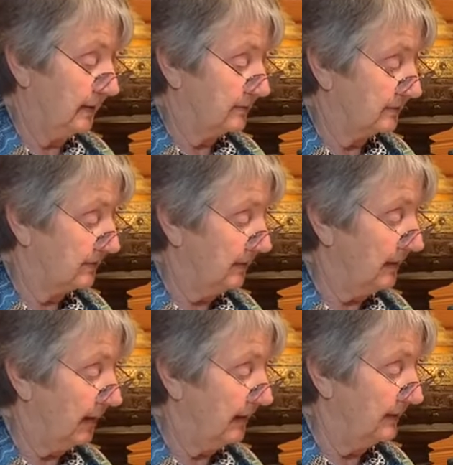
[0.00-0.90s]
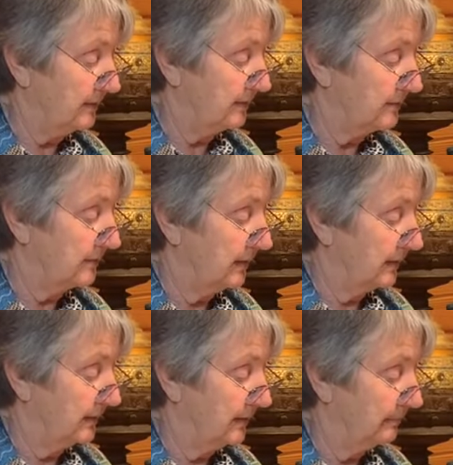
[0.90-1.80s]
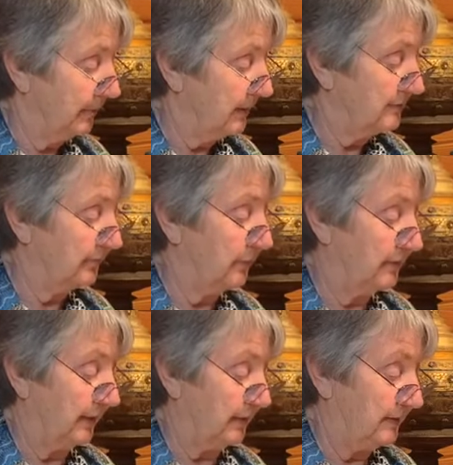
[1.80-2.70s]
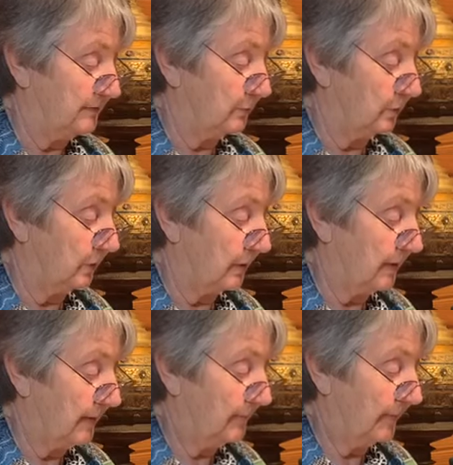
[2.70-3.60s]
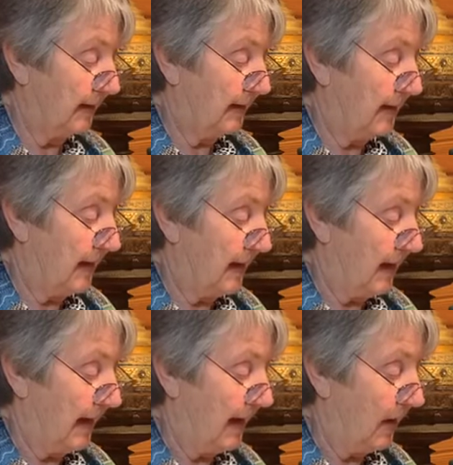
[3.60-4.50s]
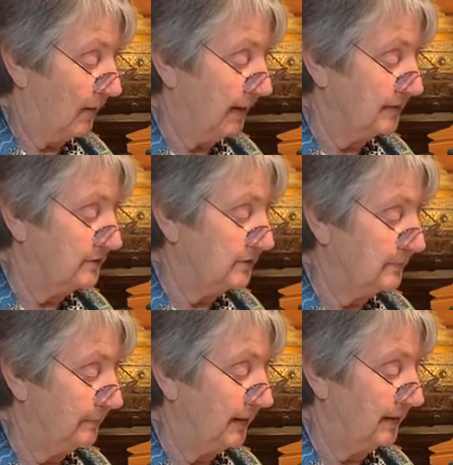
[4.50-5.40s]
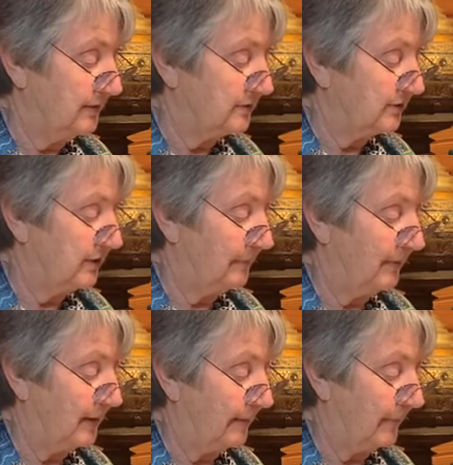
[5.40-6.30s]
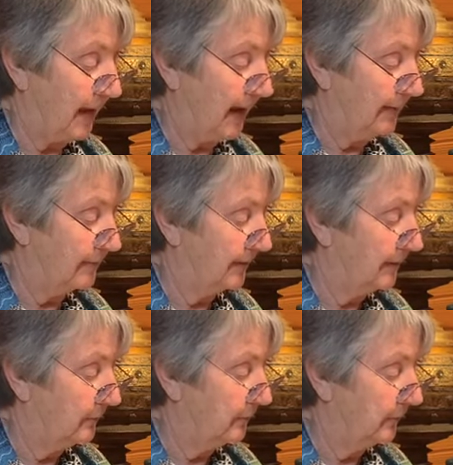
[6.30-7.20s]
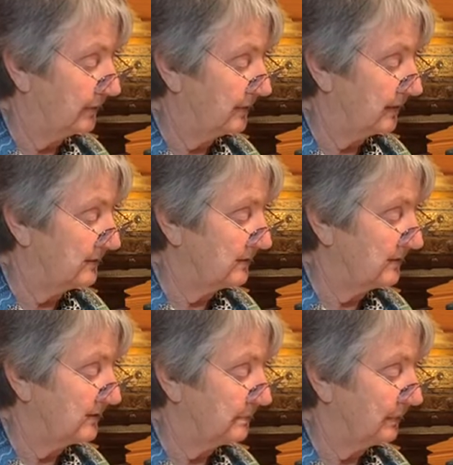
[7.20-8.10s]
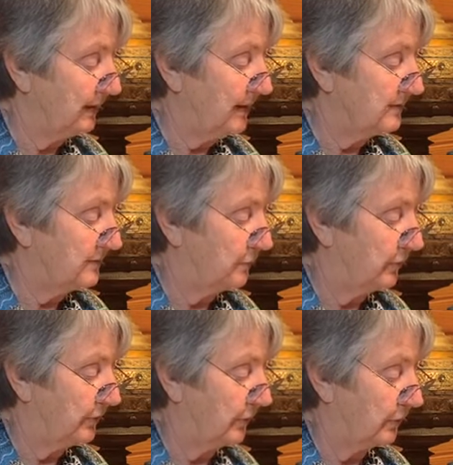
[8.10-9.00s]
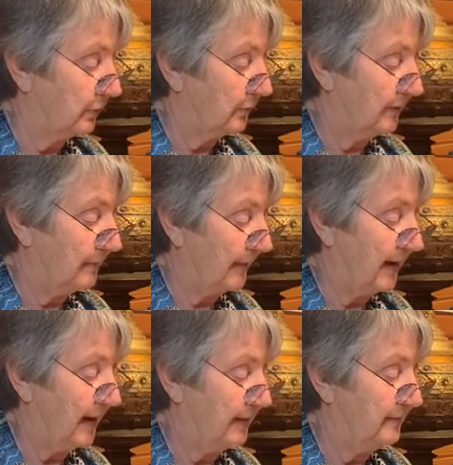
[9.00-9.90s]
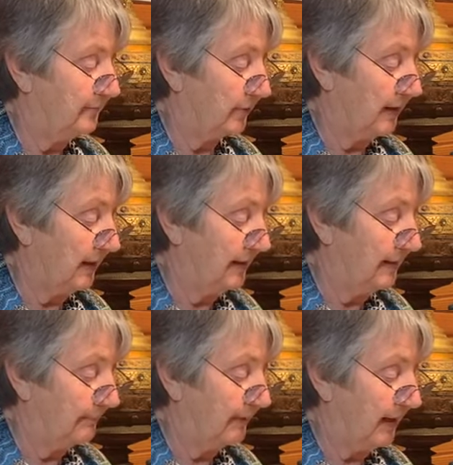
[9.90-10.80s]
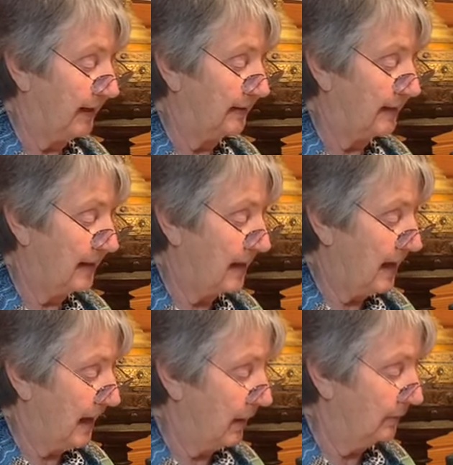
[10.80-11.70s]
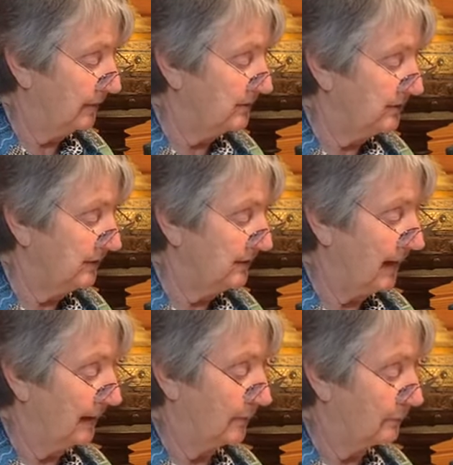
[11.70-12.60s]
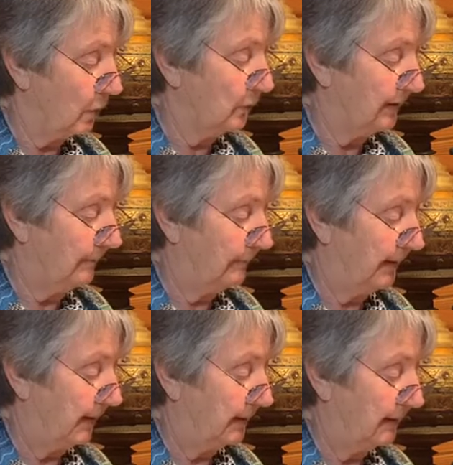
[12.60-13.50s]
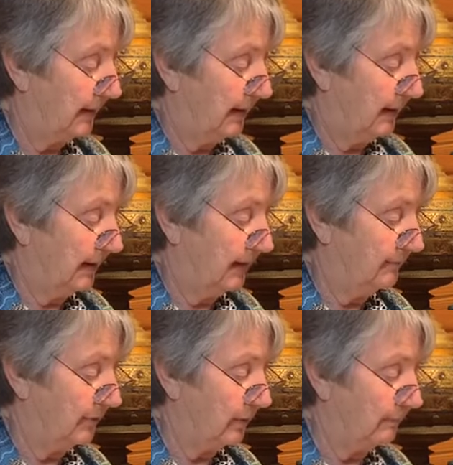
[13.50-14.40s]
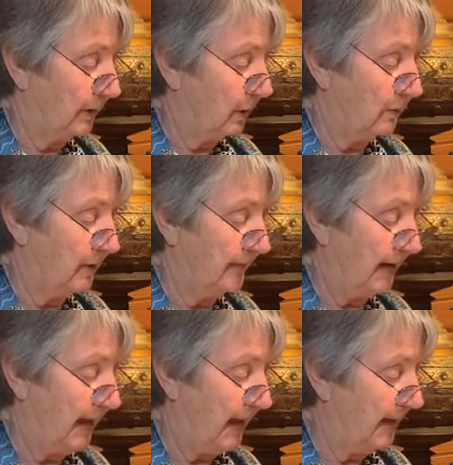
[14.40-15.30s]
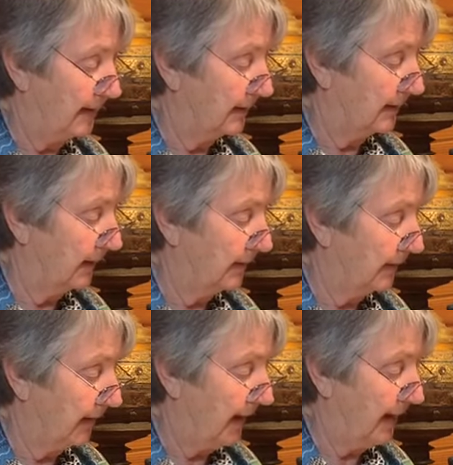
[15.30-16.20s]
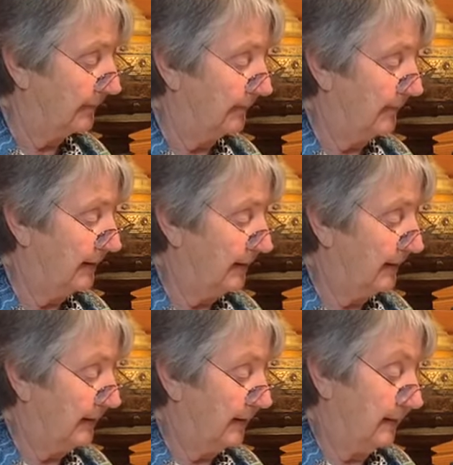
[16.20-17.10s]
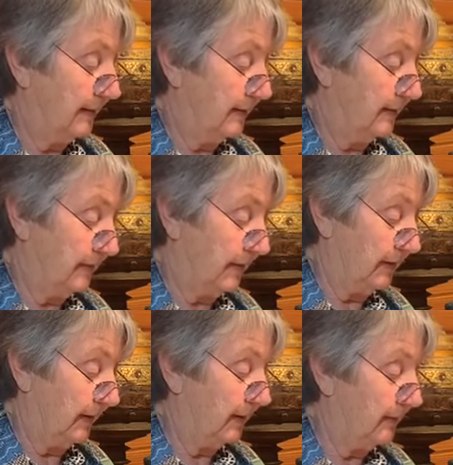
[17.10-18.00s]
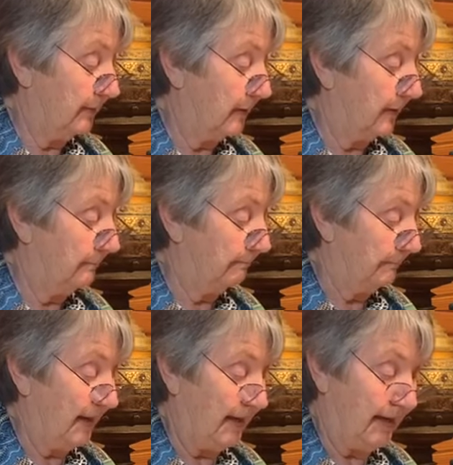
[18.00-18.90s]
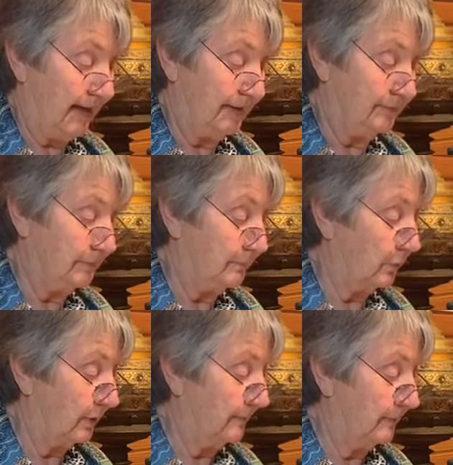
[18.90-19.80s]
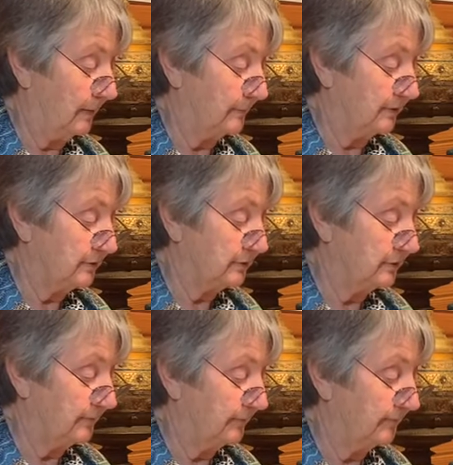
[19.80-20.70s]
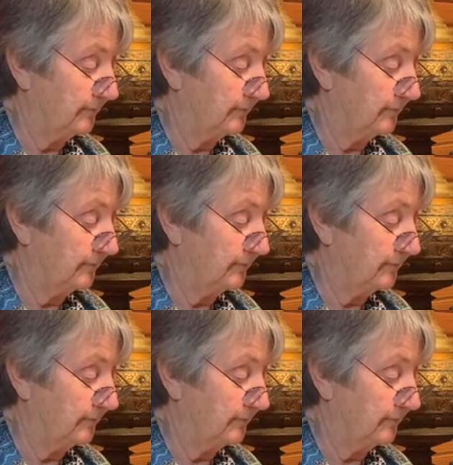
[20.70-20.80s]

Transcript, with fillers: See ladies, the peaceful ladies work. How can she become angry with the, displeased with her only maid for getting up late? How can she take a rolling pin, give her a blow on the head, and cut her head? Then later on, bad report about Mr.